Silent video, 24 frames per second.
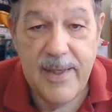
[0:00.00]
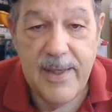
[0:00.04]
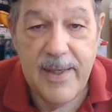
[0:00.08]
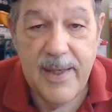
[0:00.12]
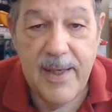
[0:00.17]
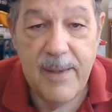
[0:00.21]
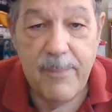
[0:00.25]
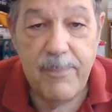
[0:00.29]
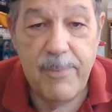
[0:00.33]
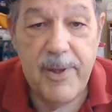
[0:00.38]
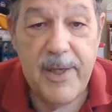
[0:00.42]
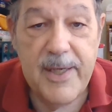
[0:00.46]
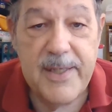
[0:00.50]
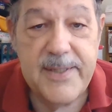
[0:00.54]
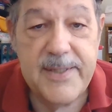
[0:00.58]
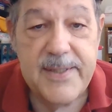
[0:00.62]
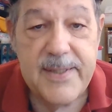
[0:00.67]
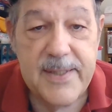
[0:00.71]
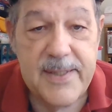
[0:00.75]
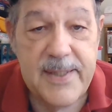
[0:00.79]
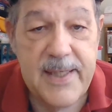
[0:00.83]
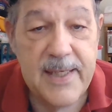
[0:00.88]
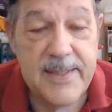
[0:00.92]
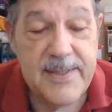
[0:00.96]
a place
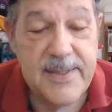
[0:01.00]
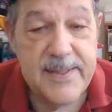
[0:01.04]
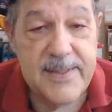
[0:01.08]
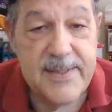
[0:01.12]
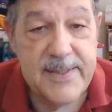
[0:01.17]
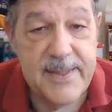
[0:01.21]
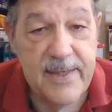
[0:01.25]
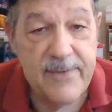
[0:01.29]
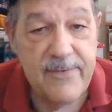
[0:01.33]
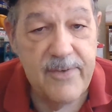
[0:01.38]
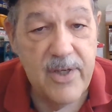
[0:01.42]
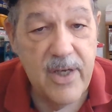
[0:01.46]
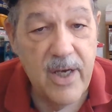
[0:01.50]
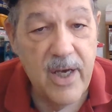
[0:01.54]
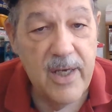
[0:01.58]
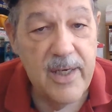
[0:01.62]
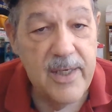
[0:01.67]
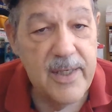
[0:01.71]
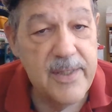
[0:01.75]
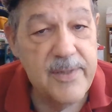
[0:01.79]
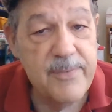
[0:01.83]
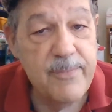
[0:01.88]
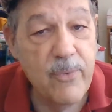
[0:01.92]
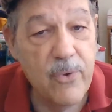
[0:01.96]
that has a 7 on
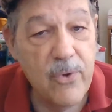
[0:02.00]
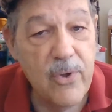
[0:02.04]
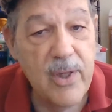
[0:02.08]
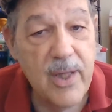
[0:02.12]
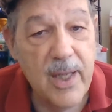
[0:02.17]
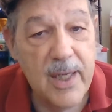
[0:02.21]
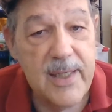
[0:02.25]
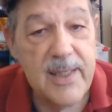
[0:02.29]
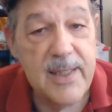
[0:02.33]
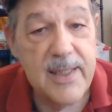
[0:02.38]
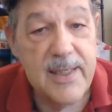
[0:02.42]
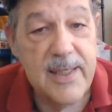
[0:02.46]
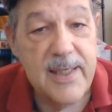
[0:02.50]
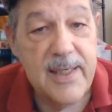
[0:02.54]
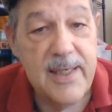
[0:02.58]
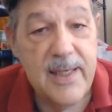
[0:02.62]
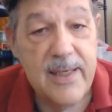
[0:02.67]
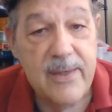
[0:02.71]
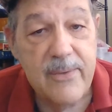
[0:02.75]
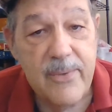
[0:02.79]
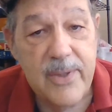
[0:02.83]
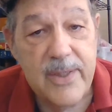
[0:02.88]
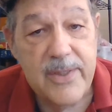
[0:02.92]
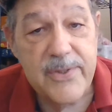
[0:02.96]
it is more likely to
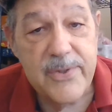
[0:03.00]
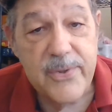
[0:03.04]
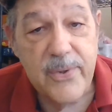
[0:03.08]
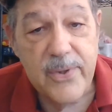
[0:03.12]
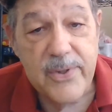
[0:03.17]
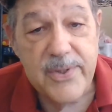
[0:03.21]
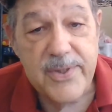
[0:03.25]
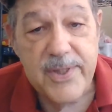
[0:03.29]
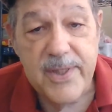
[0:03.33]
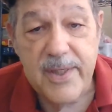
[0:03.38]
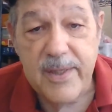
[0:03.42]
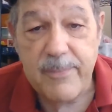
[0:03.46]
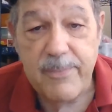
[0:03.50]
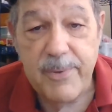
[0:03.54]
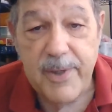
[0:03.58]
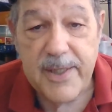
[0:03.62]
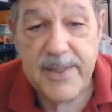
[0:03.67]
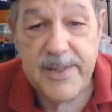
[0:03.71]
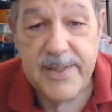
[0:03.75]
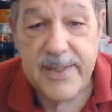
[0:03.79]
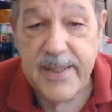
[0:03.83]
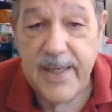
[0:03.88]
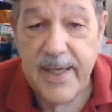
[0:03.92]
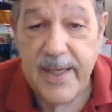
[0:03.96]
get a resource than a
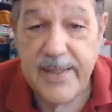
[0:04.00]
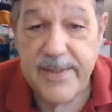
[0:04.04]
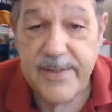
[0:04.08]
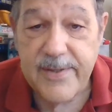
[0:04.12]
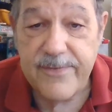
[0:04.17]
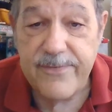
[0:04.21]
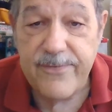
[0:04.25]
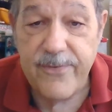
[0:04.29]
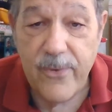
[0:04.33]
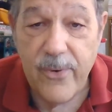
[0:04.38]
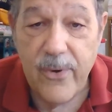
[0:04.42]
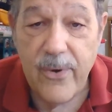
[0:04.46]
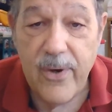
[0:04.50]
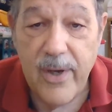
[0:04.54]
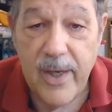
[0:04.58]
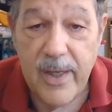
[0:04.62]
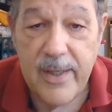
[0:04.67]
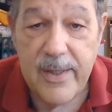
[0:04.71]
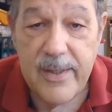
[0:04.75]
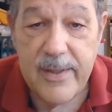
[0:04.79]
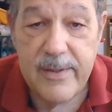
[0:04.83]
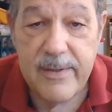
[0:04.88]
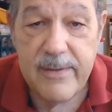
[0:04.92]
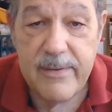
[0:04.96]
place that has a 4 on
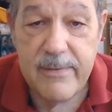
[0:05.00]
it.